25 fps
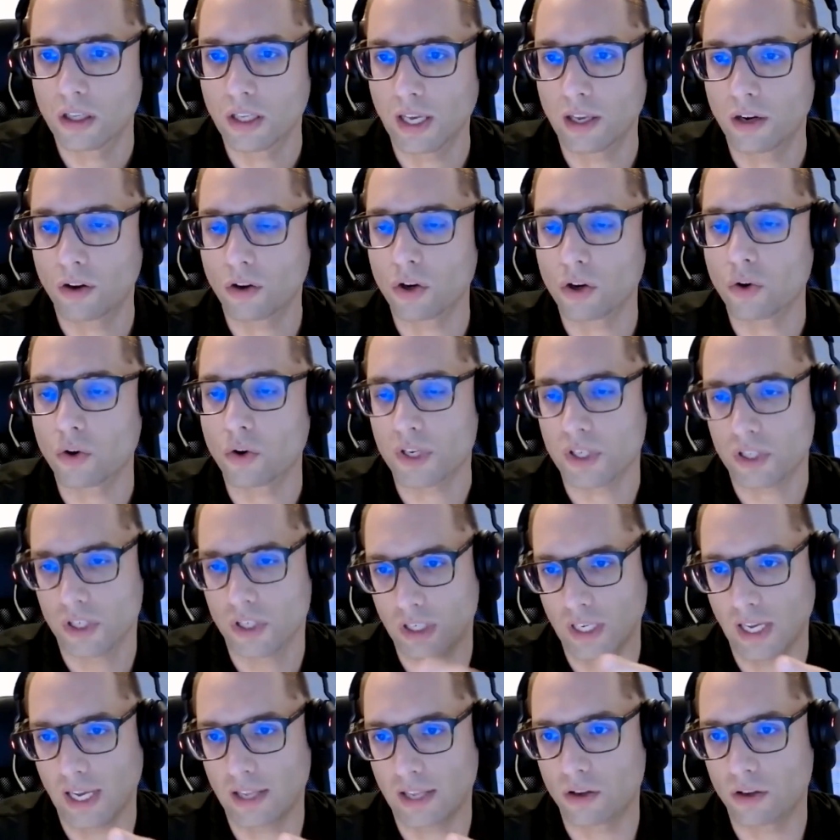Yeah, another
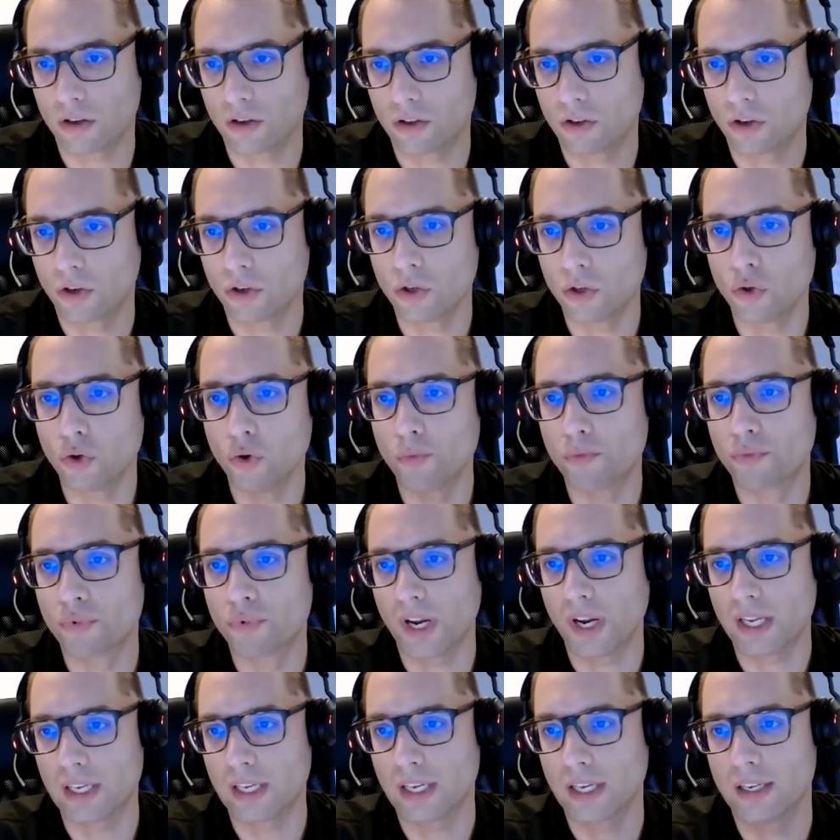question. Yeah, the new
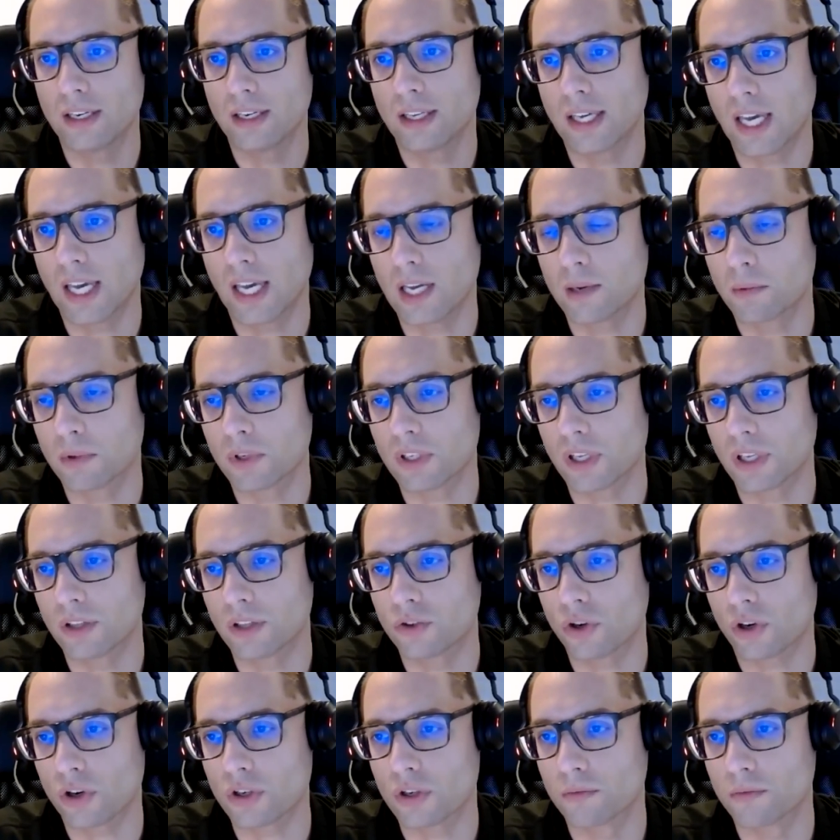break-in cables
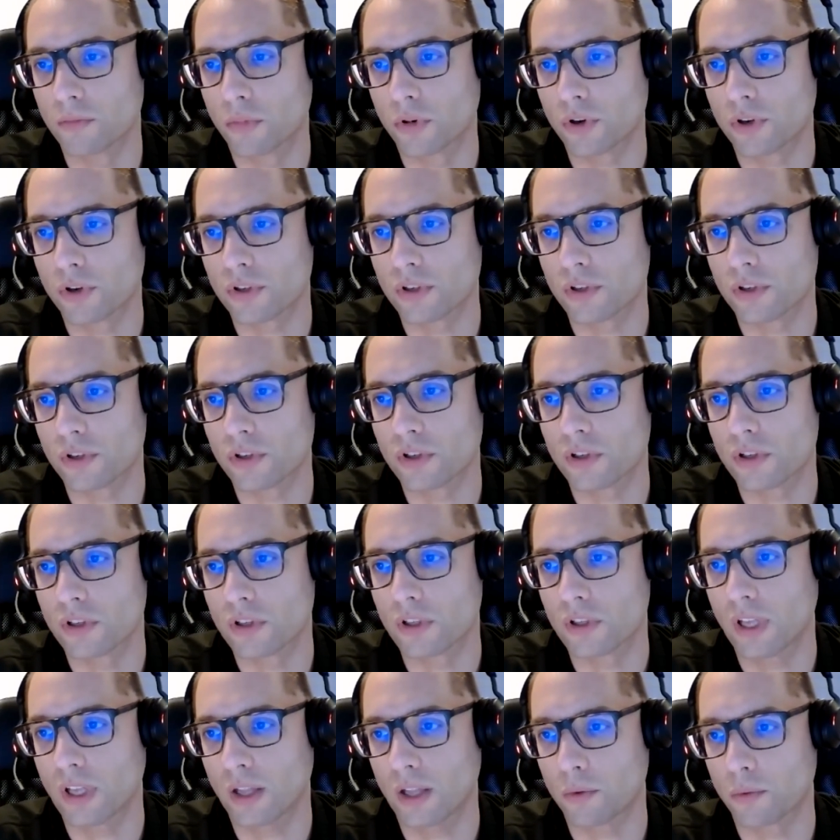and junction
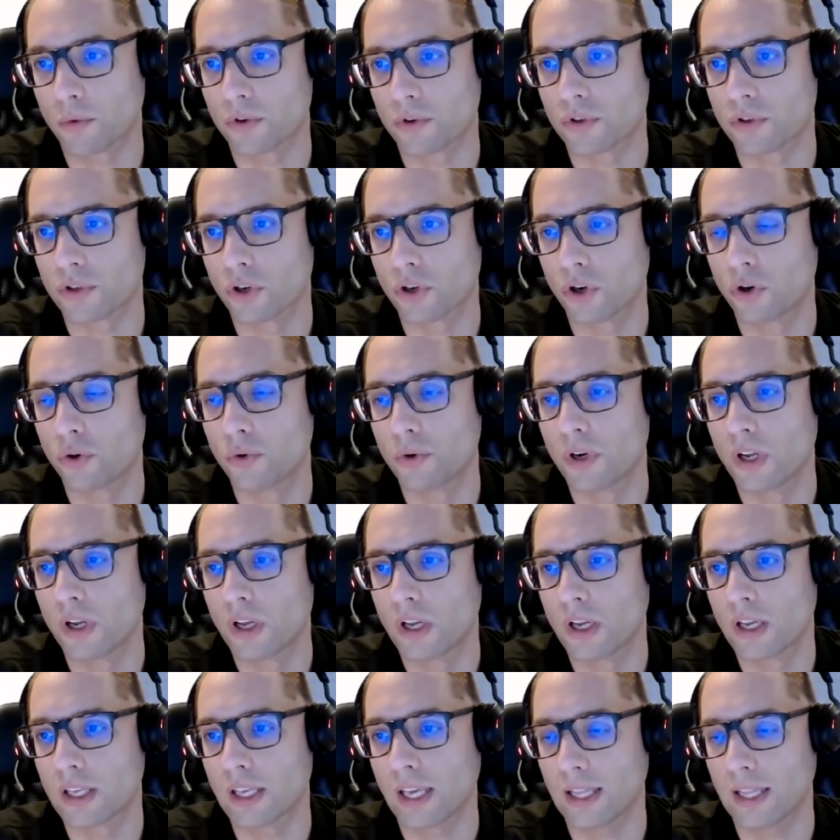boxes that were shown,
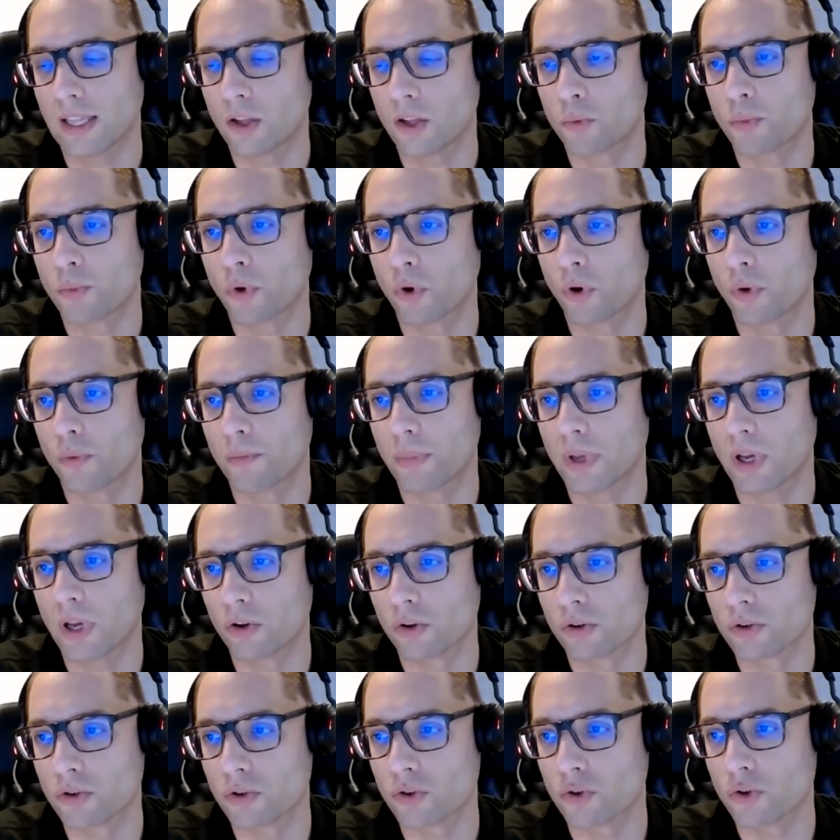can they be
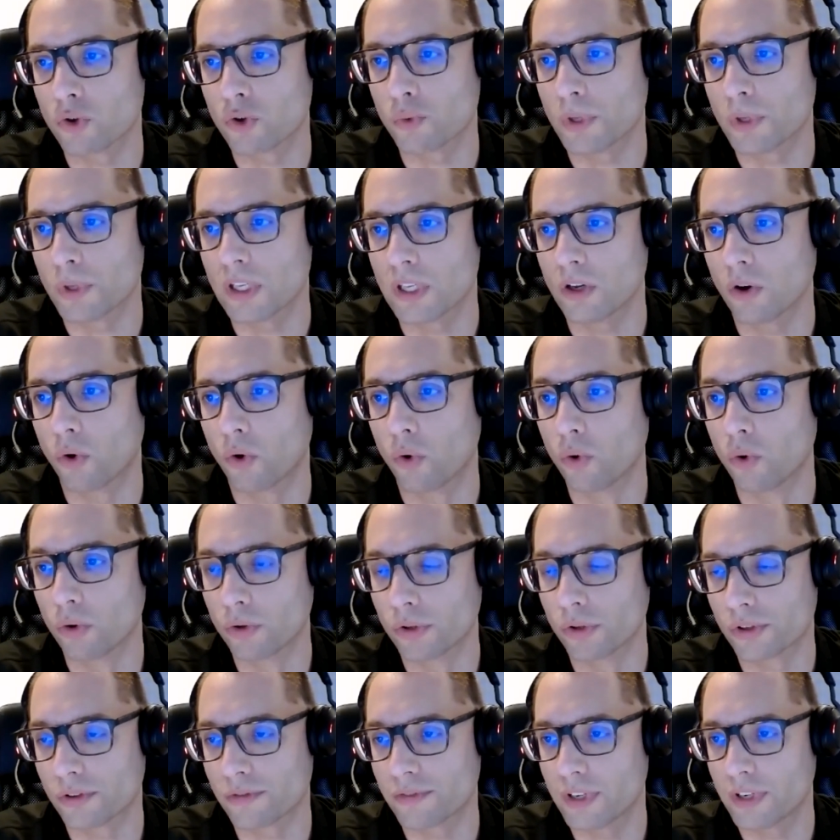also used with the
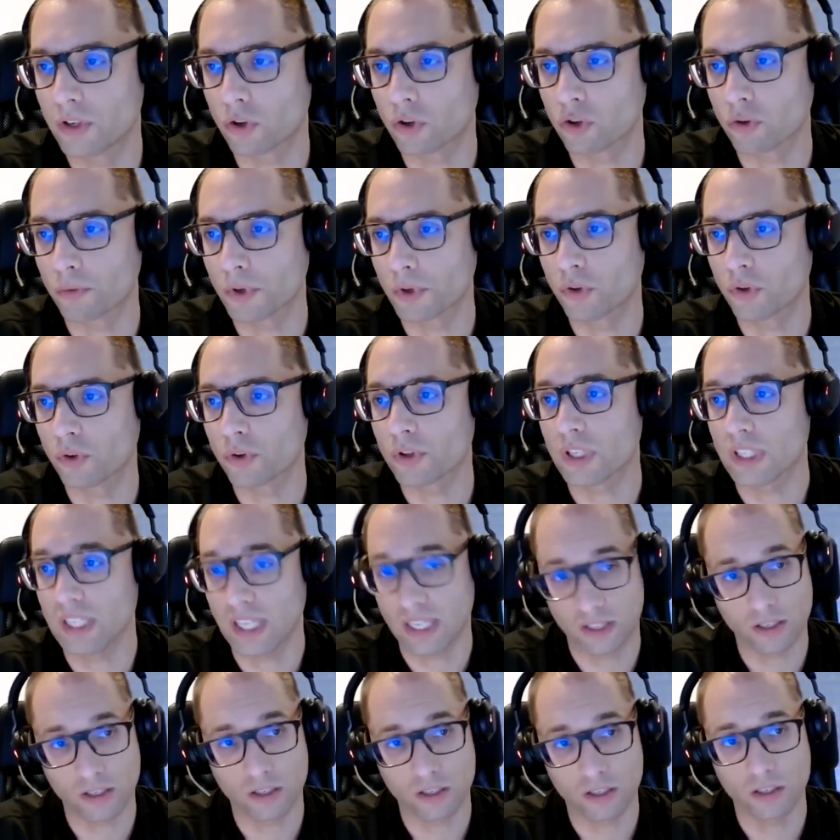older VDO Atomic Dot?
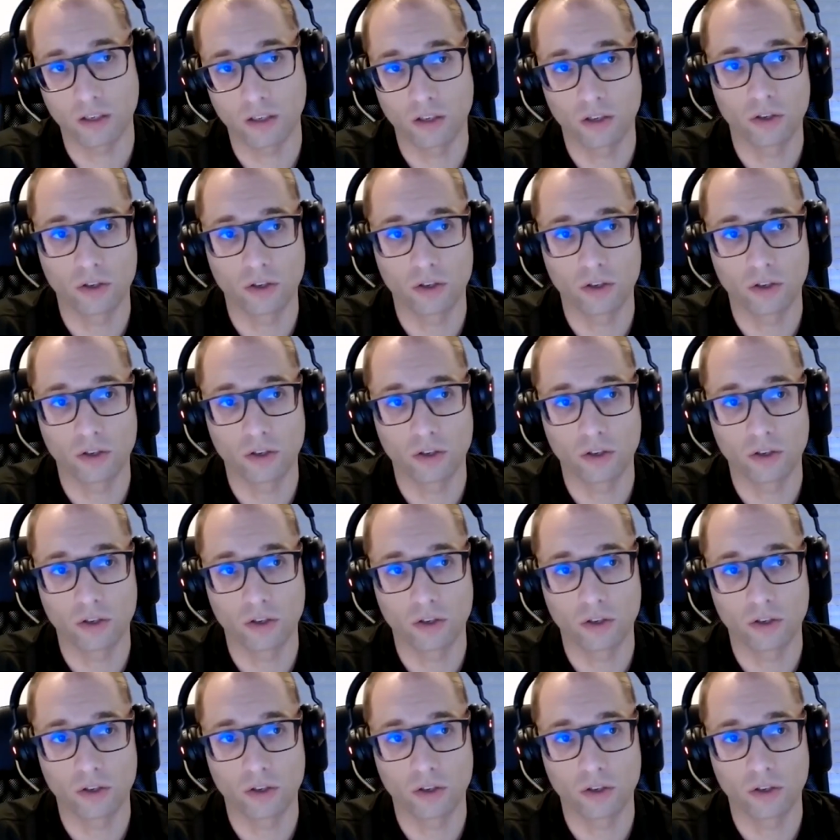Yes.